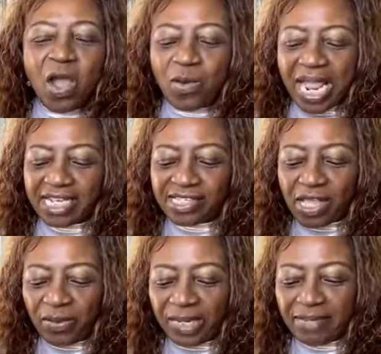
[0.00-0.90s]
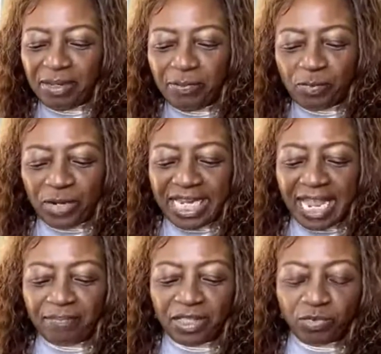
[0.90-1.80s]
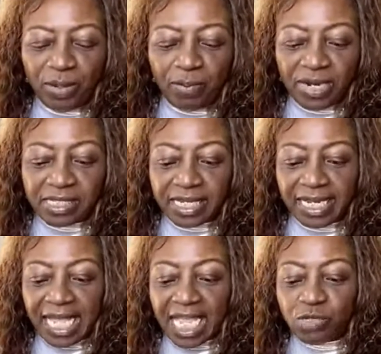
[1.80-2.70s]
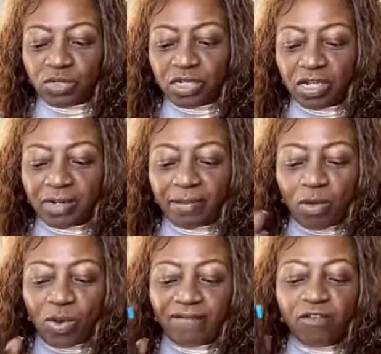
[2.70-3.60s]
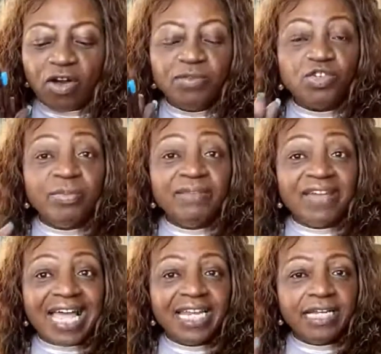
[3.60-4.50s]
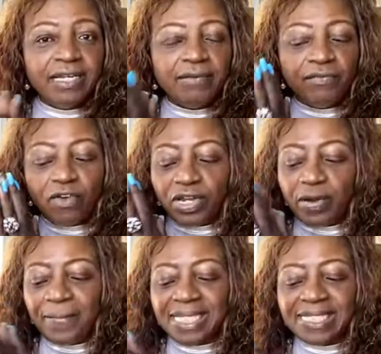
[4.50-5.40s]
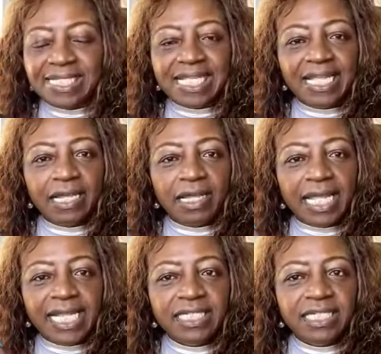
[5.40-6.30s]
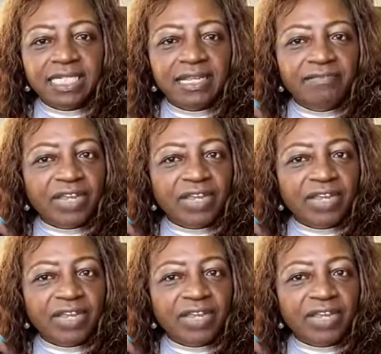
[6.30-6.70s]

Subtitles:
All right, so let me recap the 3 points today, guys. We're talking about what form you should be filing for your business entity.